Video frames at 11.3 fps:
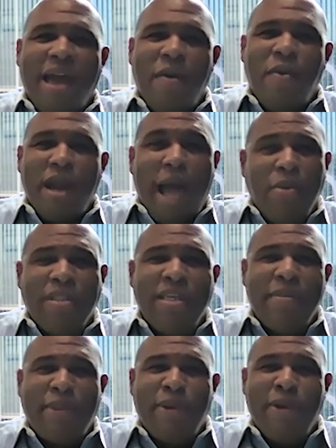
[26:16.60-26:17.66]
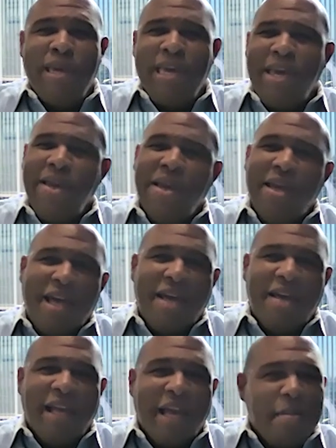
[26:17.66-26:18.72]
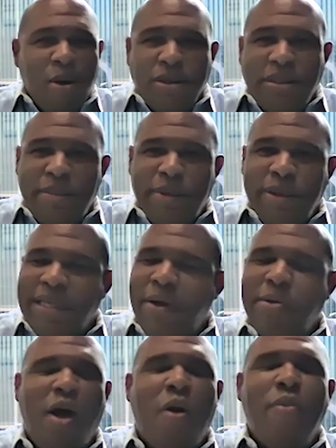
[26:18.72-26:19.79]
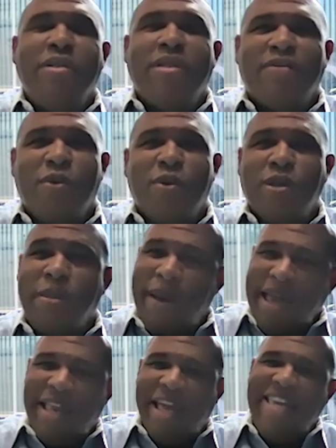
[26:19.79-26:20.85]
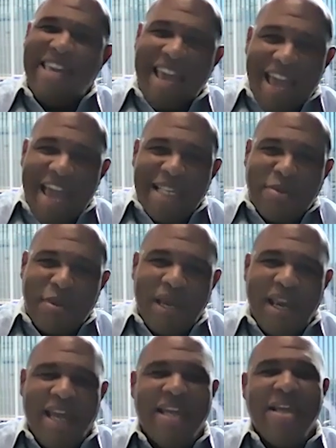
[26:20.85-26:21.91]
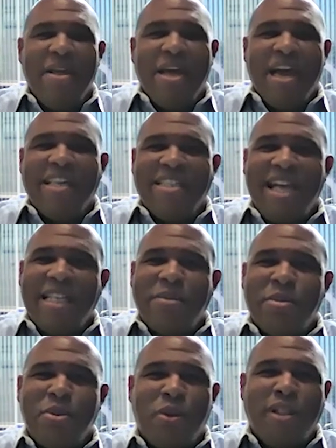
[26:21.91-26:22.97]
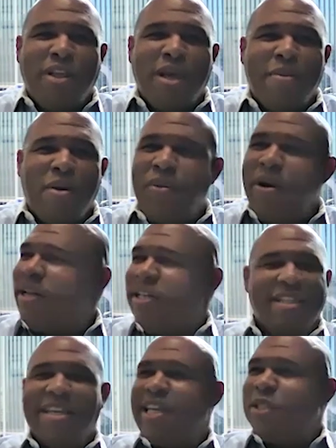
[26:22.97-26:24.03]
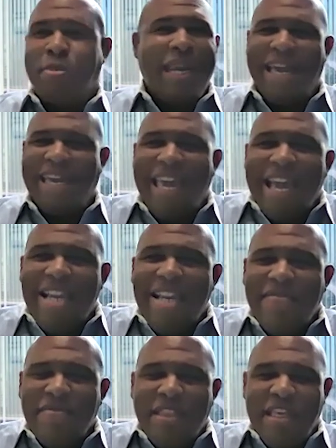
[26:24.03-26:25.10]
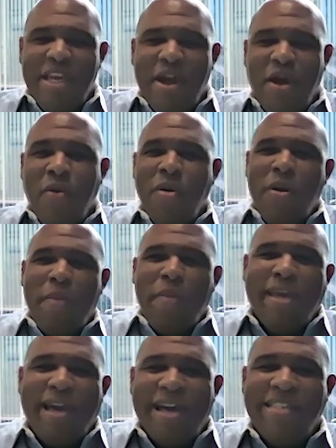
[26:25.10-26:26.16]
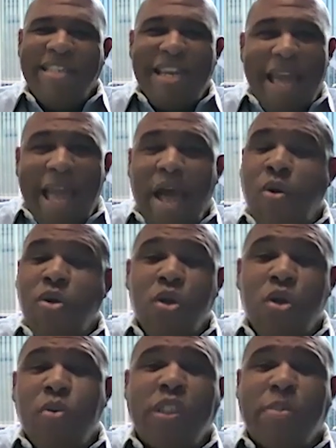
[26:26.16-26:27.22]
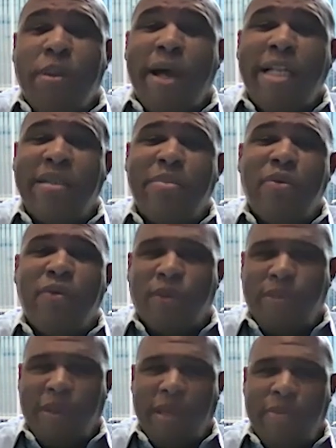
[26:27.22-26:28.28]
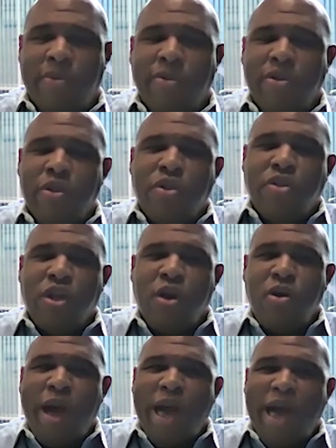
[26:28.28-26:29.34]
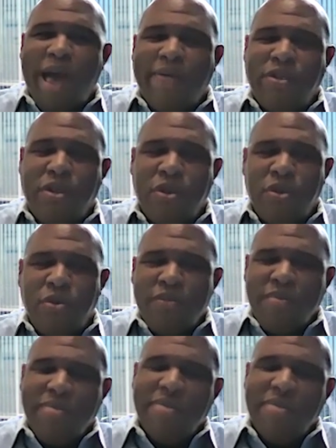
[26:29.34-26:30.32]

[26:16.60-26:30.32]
When I was an employee, like most employees, I would always look forward to payday. Yay, it's payday. As an entrepreneur, I'd look up and go, What? It's payday again? You know, because now you're responsible for people. So you have to